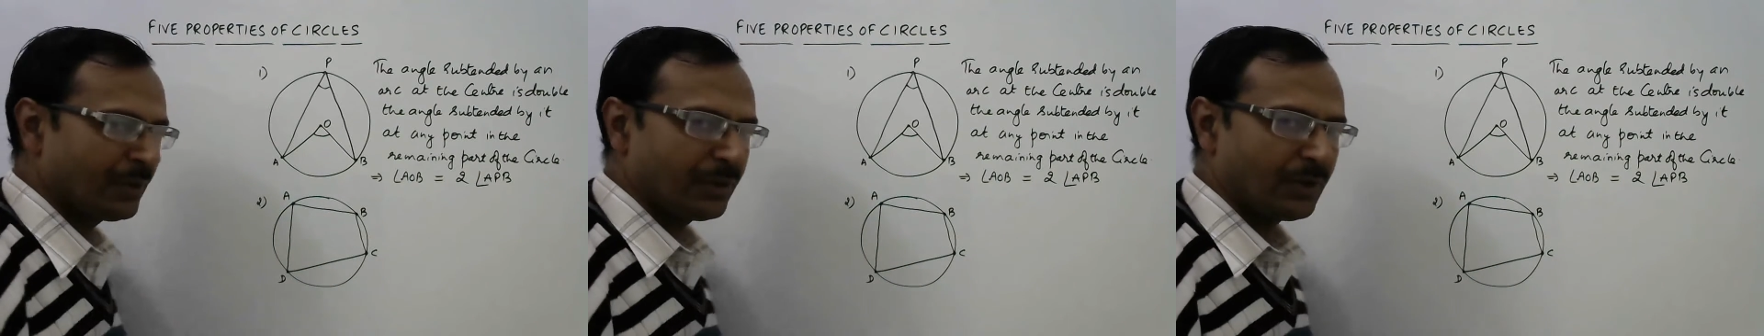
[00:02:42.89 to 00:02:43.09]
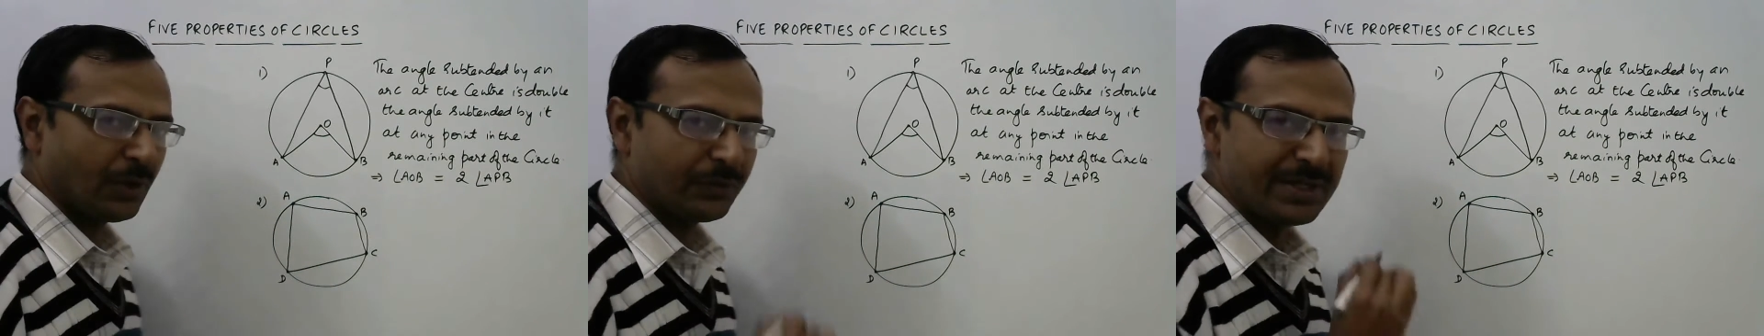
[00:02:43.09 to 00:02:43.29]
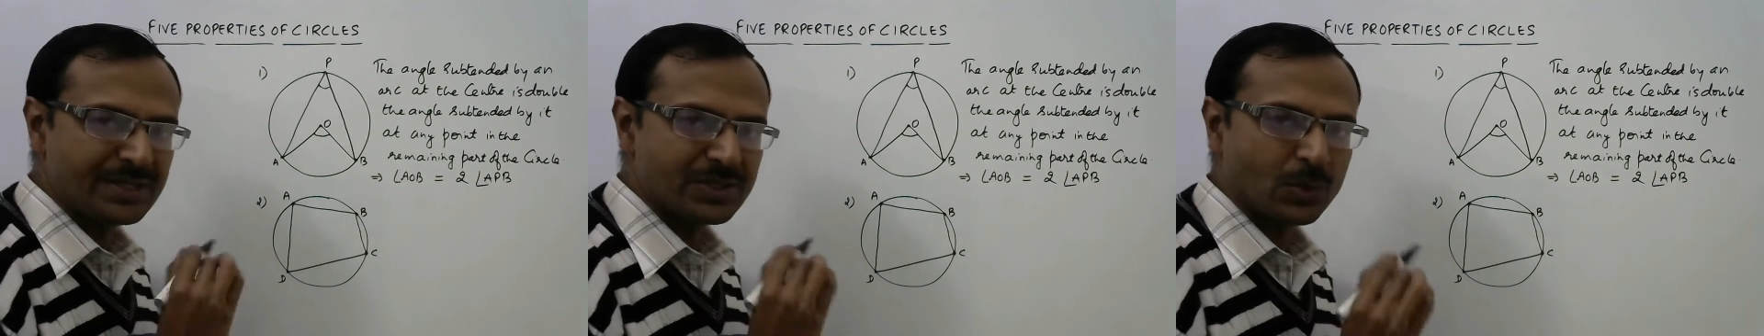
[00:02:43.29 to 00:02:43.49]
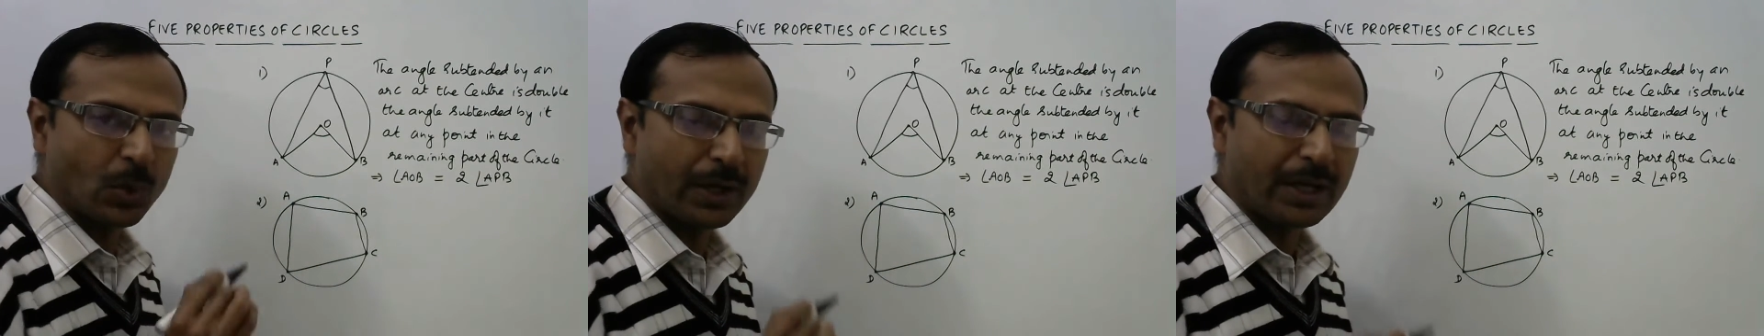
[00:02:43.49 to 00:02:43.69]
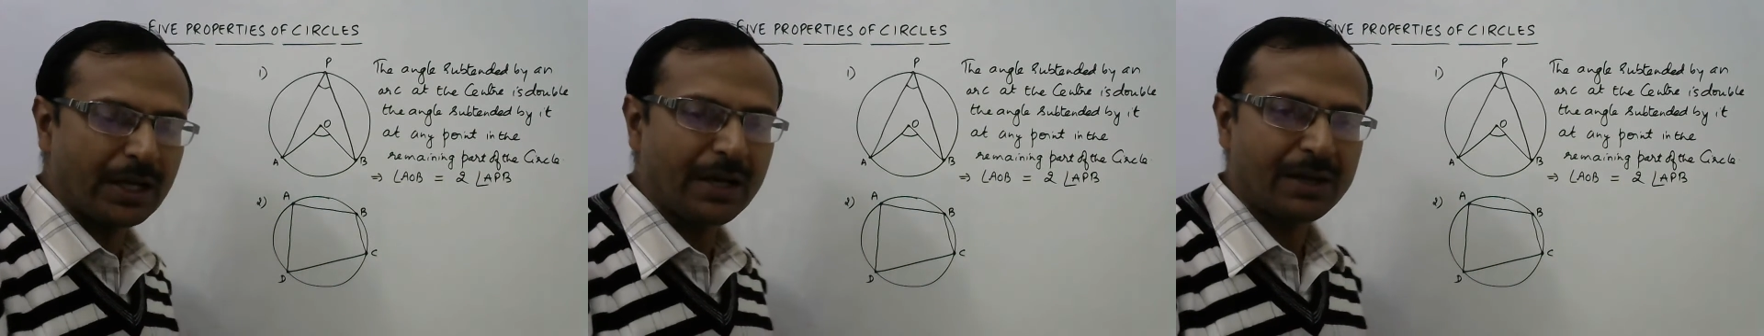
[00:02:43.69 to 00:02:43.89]
Now this
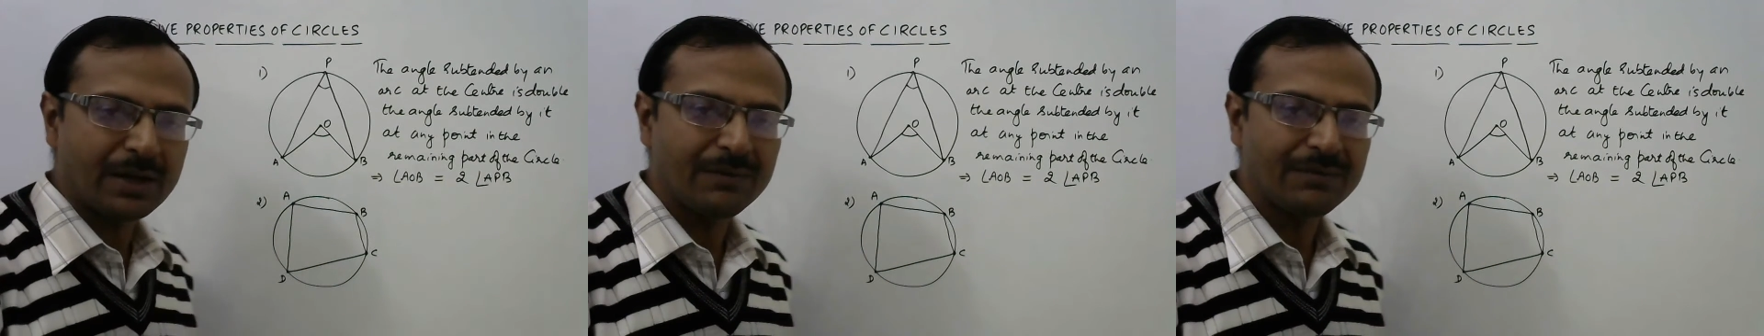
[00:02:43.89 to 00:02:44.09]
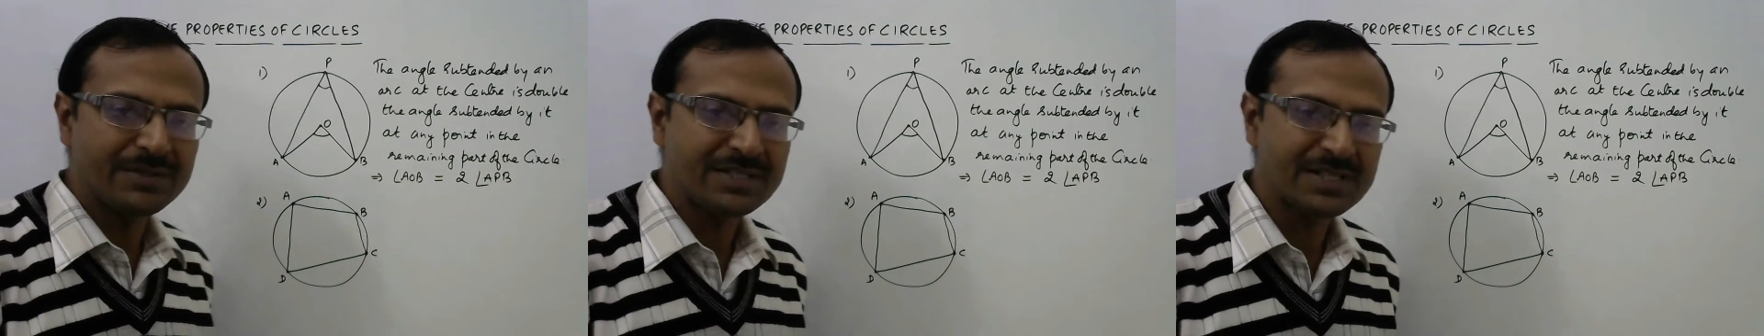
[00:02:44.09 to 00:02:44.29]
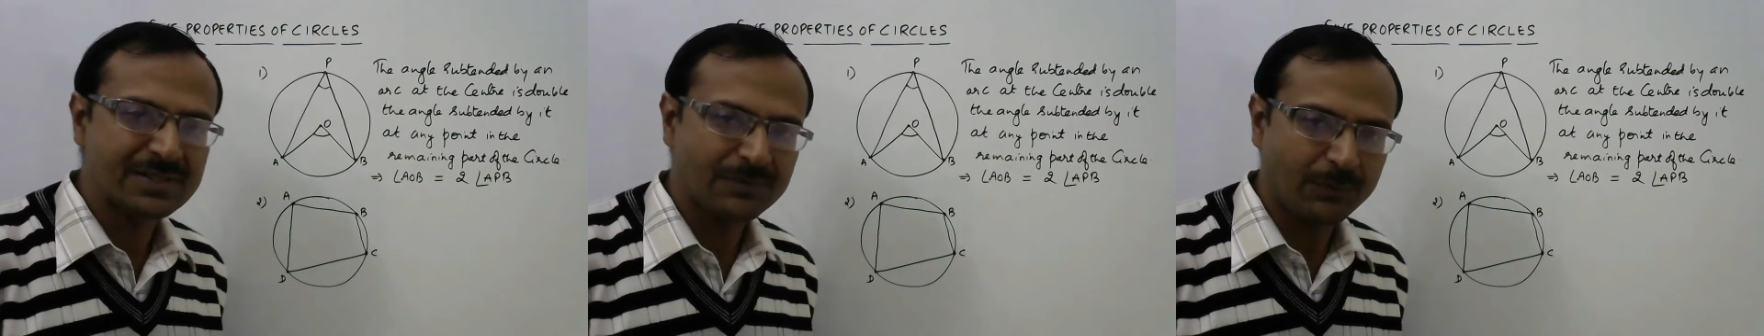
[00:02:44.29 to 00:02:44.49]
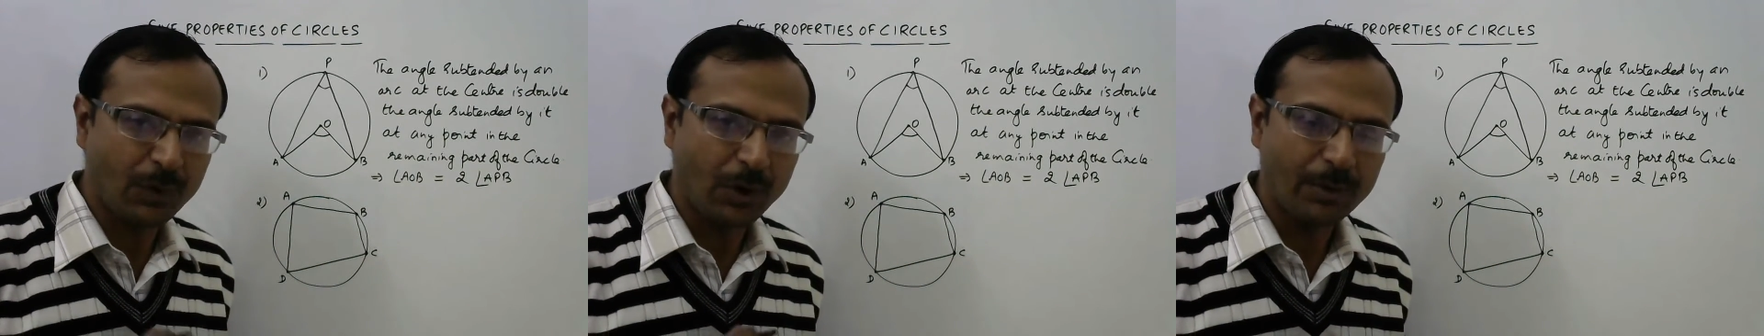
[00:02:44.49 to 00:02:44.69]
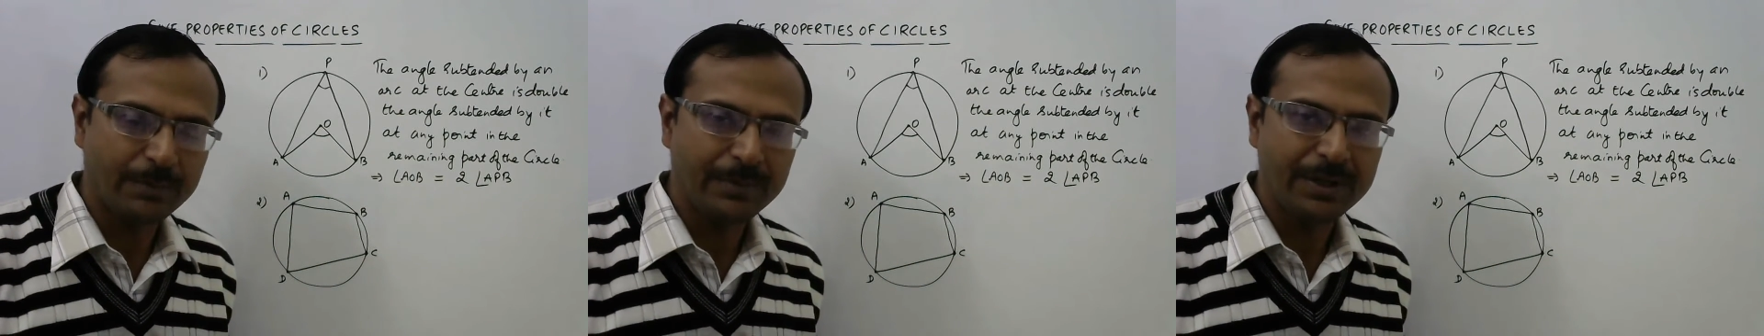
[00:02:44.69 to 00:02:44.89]
quadrilateral which is
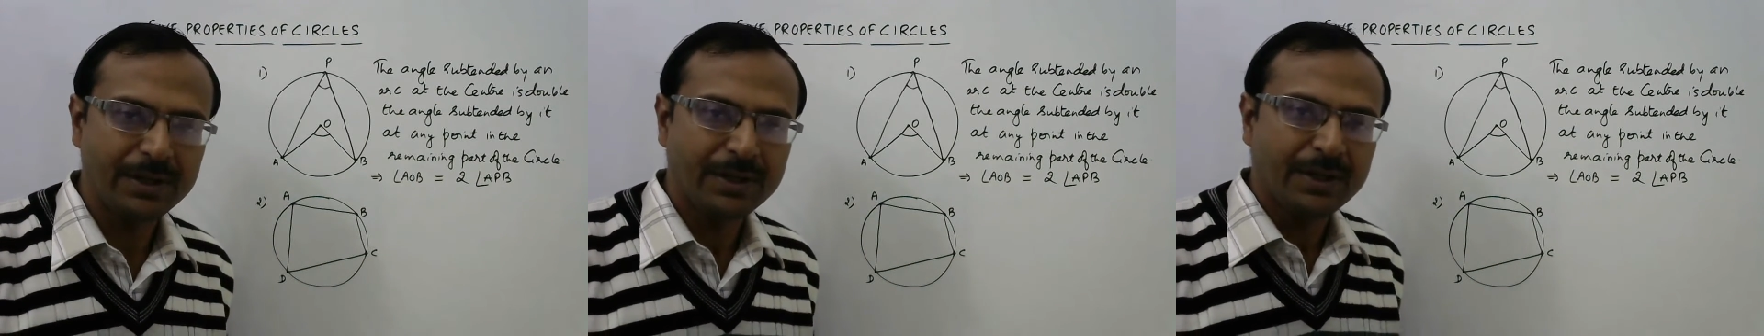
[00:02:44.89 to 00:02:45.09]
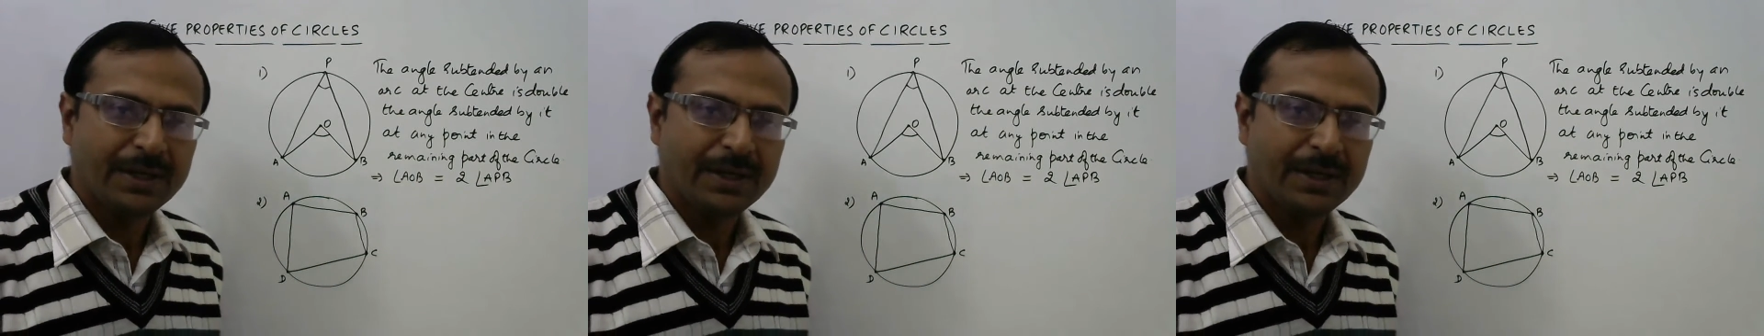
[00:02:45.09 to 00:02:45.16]
formed